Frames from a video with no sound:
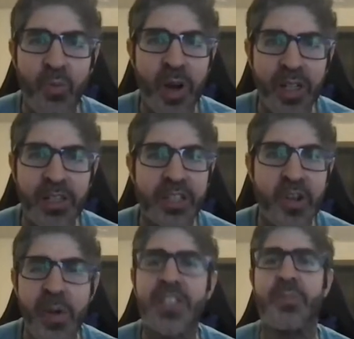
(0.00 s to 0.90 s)
Where's the
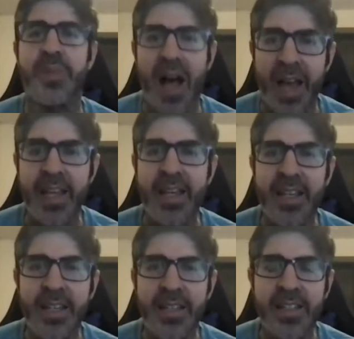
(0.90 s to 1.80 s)
too much supply?
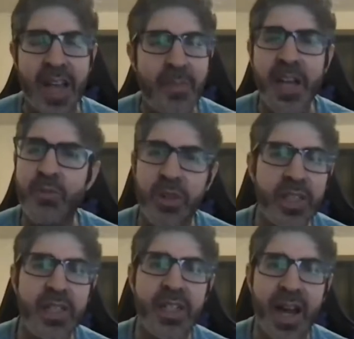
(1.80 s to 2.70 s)
Did TopShot
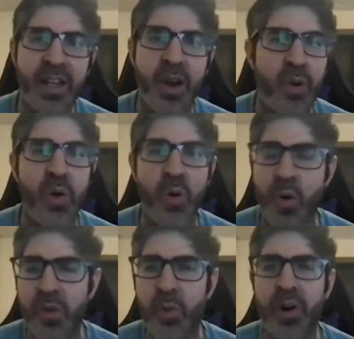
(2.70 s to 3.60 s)
really kind of go
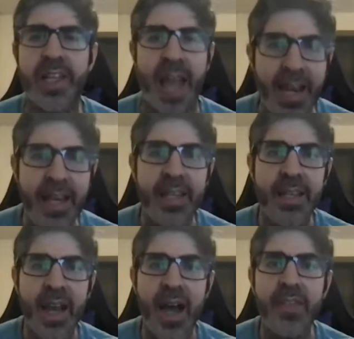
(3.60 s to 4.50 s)
overboard again
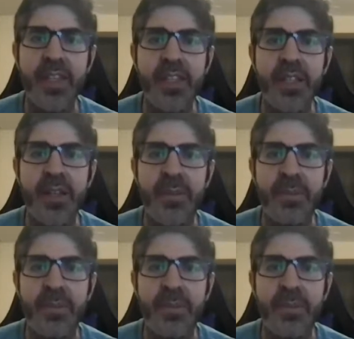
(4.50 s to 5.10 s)
on this?